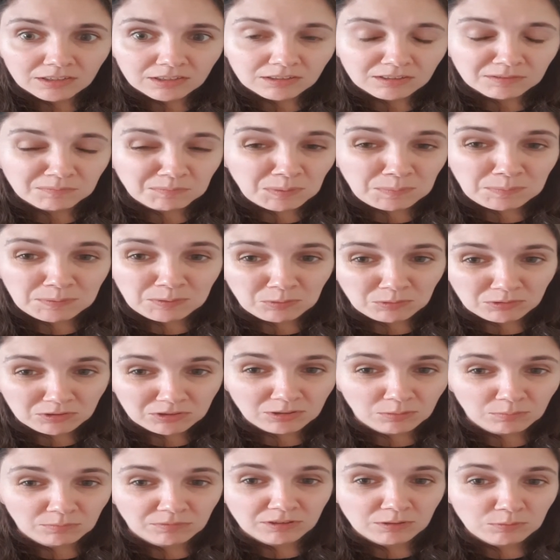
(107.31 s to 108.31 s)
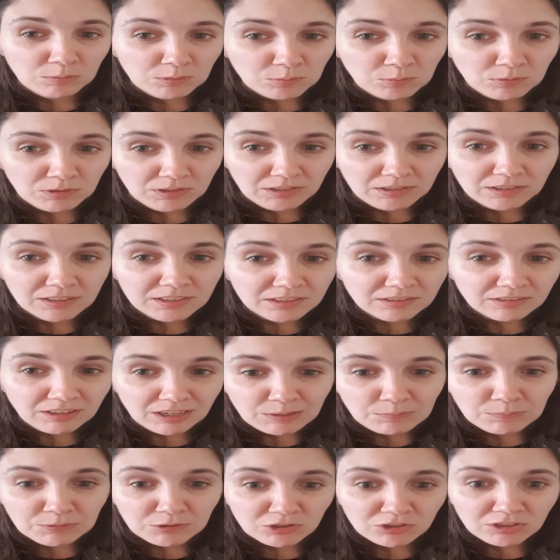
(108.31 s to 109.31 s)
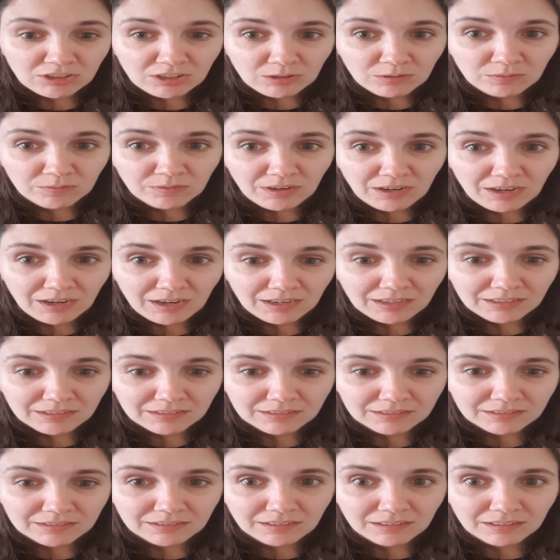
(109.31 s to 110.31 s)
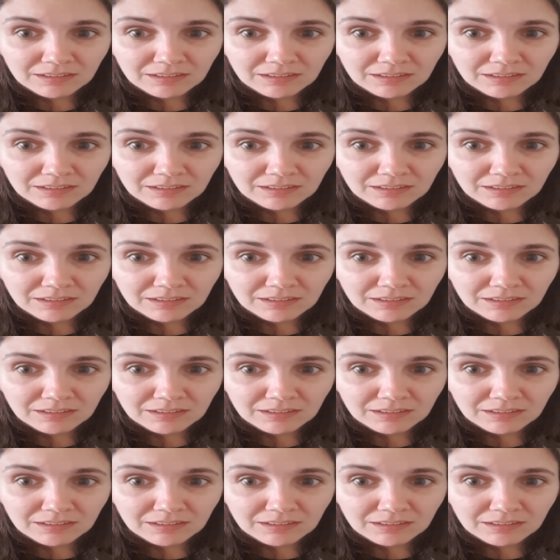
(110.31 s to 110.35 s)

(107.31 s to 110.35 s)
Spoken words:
It's maybe not something you would want to describe yourself as.